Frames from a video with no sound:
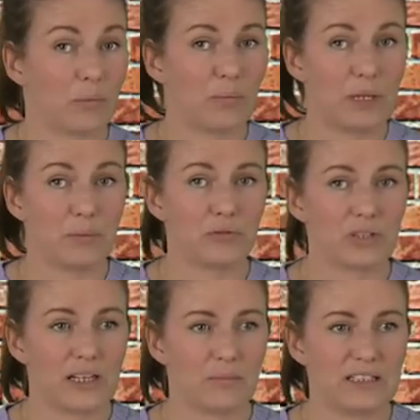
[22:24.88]
when people
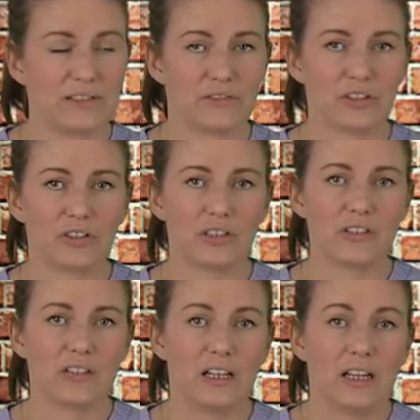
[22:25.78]
try them in different
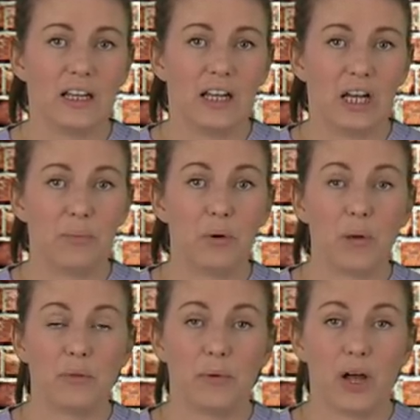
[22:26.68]
colours and
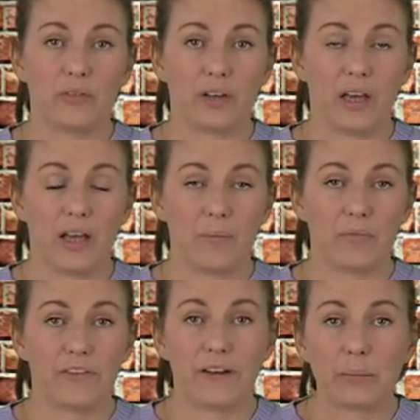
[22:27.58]
pop them on um,
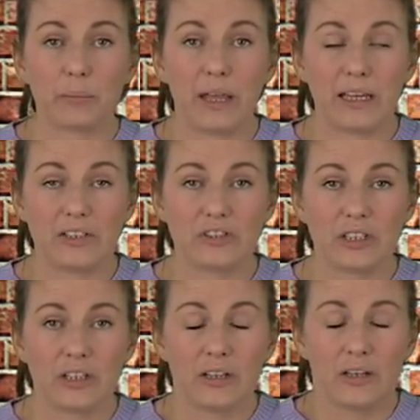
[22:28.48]
the fan page,
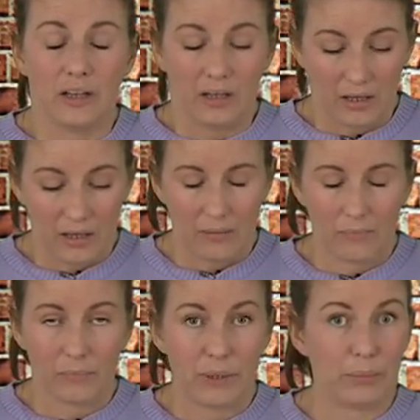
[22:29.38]

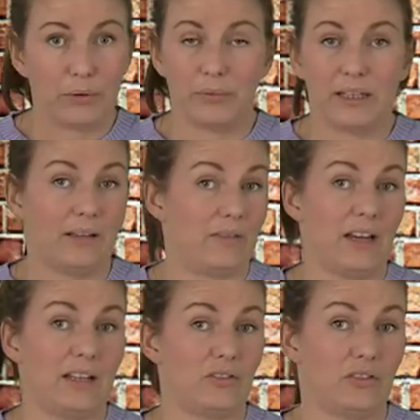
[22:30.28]
um, people be like,
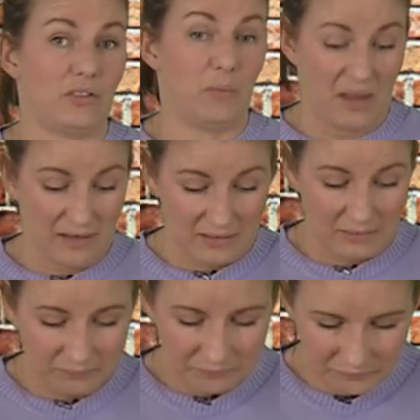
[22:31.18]
that is just amazing.